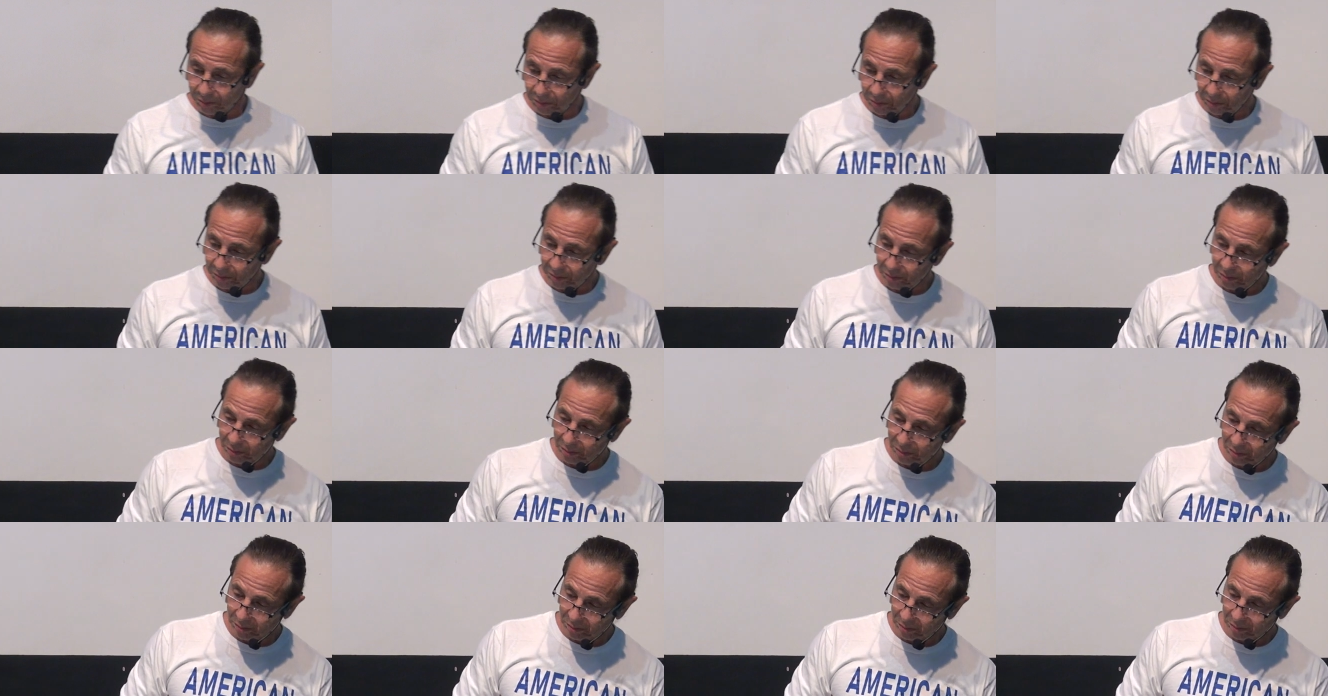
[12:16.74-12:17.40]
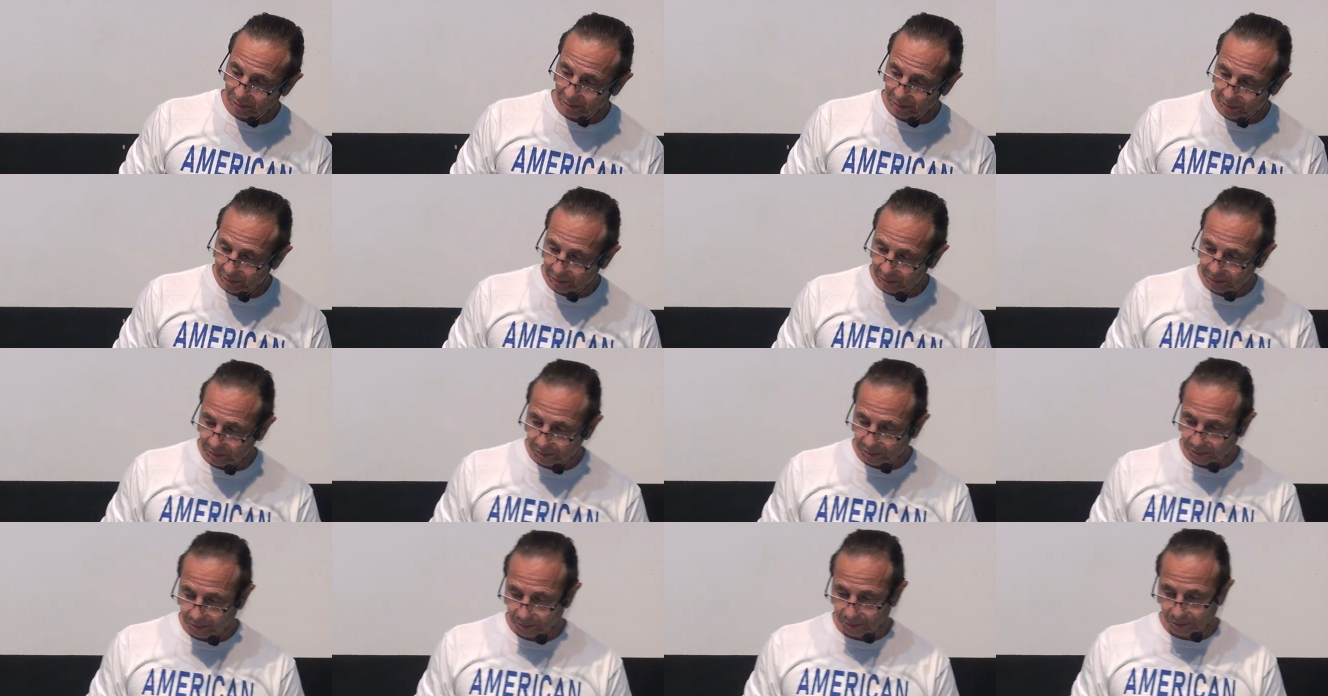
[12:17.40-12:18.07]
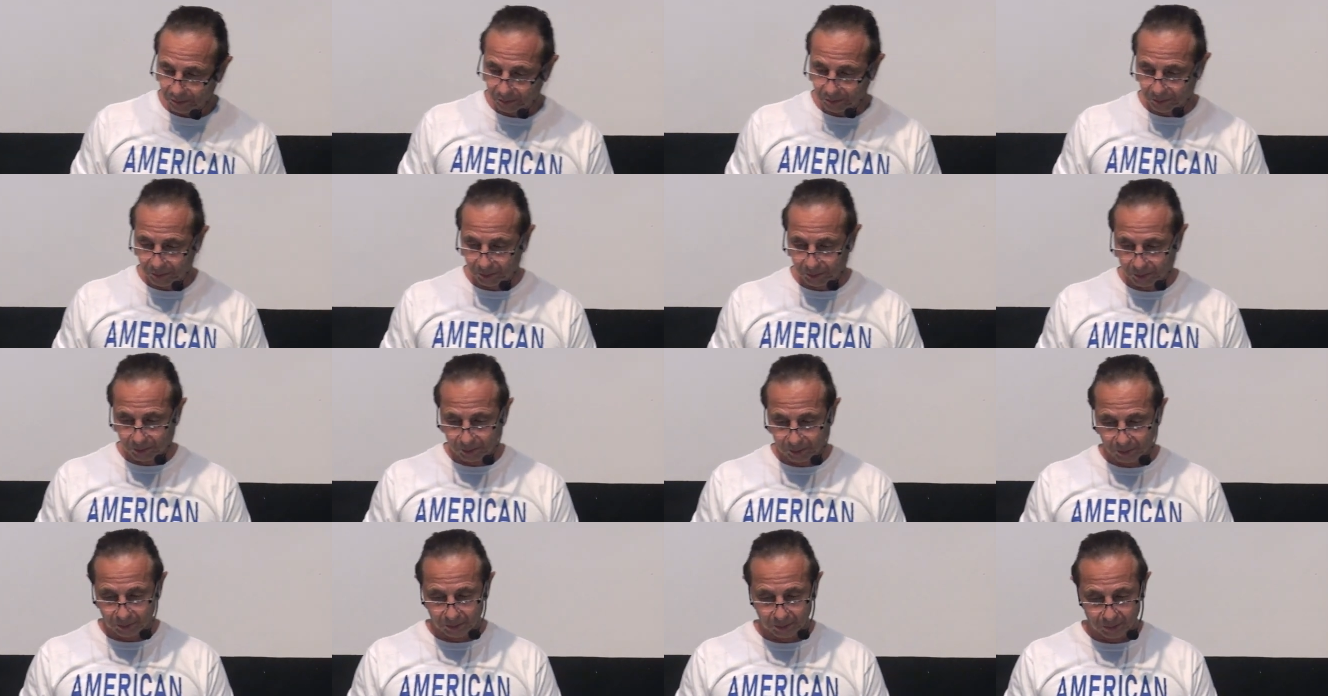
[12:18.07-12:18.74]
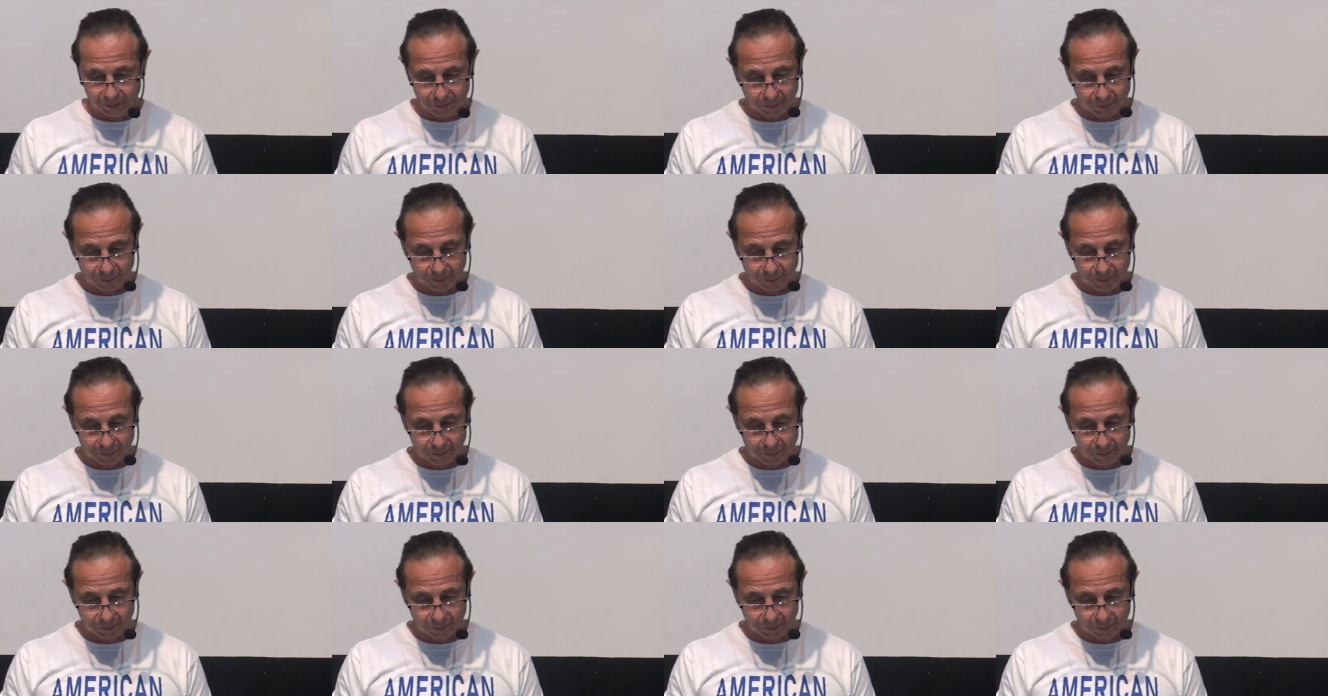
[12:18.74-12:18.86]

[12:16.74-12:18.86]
(silence)